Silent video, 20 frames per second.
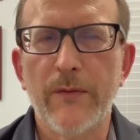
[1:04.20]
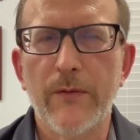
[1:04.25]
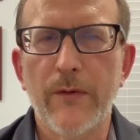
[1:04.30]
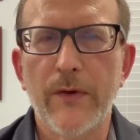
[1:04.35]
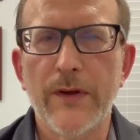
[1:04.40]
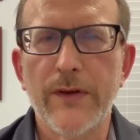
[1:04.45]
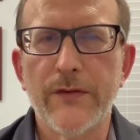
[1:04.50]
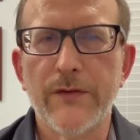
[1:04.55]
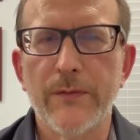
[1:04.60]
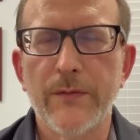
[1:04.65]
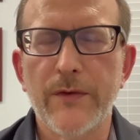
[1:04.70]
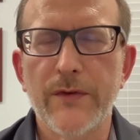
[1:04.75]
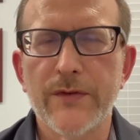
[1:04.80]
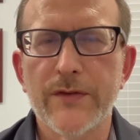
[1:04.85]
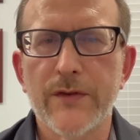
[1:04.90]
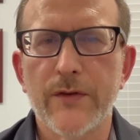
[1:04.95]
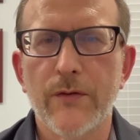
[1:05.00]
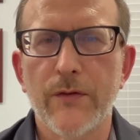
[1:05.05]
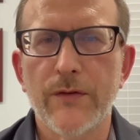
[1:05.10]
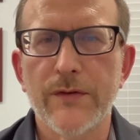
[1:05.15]
points from the use
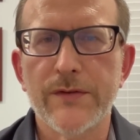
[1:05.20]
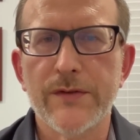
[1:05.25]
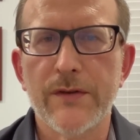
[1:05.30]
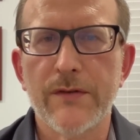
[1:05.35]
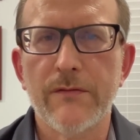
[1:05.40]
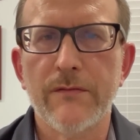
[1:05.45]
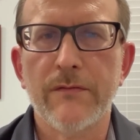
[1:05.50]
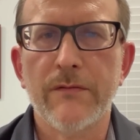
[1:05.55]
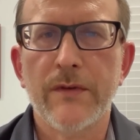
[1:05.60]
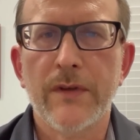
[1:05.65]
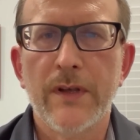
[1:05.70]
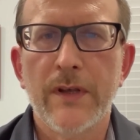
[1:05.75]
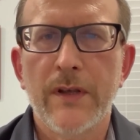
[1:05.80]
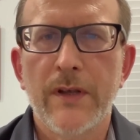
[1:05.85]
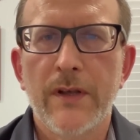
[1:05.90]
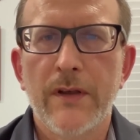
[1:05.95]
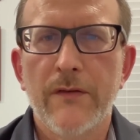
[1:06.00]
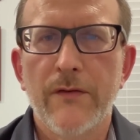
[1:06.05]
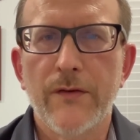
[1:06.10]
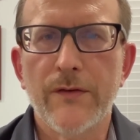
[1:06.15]
of cortisone.
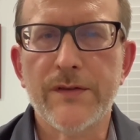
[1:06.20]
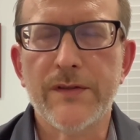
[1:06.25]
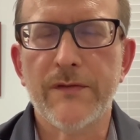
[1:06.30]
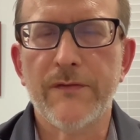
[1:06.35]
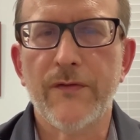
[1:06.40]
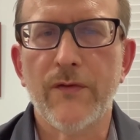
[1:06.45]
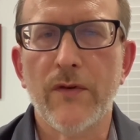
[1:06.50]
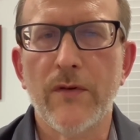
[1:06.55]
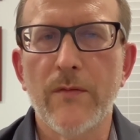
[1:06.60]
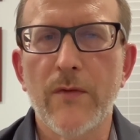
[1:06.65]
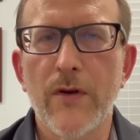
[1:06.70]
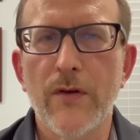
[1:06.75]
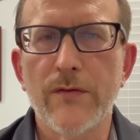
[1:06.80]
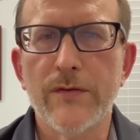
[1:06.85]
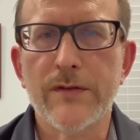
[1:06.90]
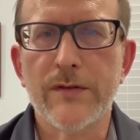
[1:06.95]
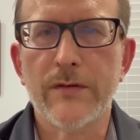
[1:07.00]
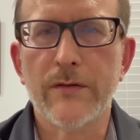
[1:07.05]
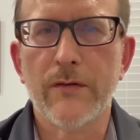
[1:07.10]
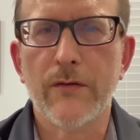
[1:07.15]
First and foremost,